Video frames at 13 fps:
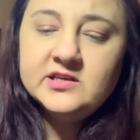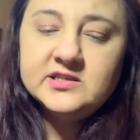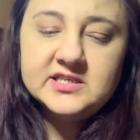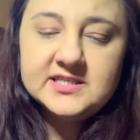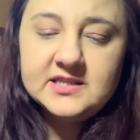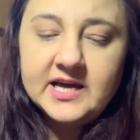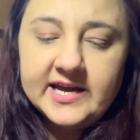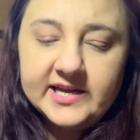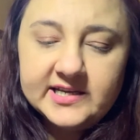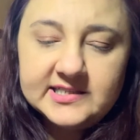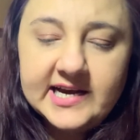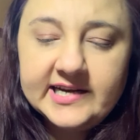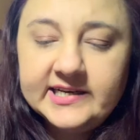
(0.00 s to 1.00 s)
This light
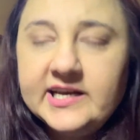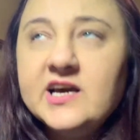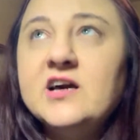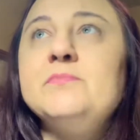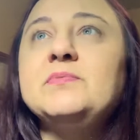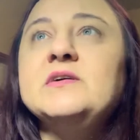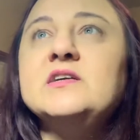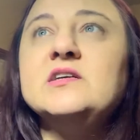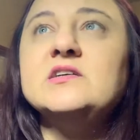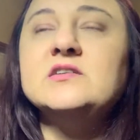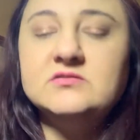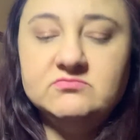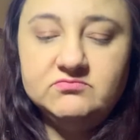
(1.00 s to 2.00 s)
is acting up.
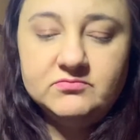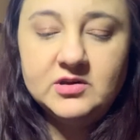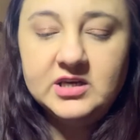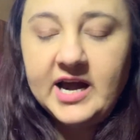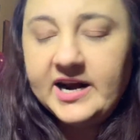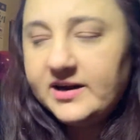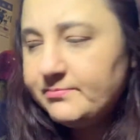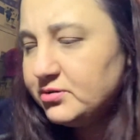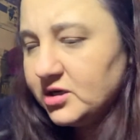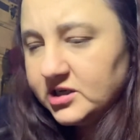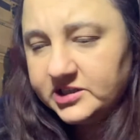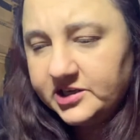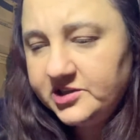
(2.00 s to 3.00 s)
It got
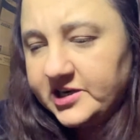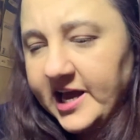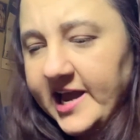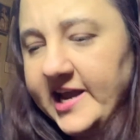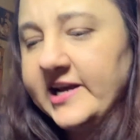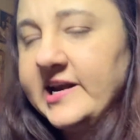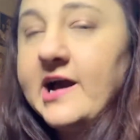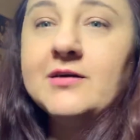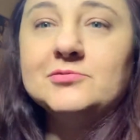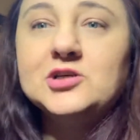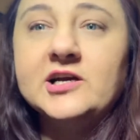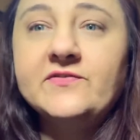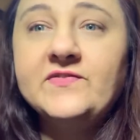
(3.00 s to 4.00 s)
unplugged the other day and now I'm
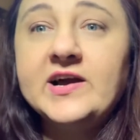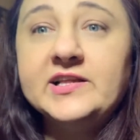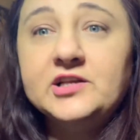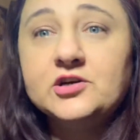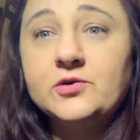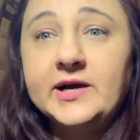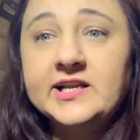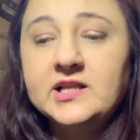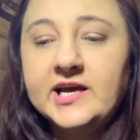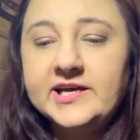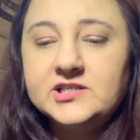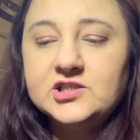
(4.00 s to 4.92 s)
trying to find the correct light.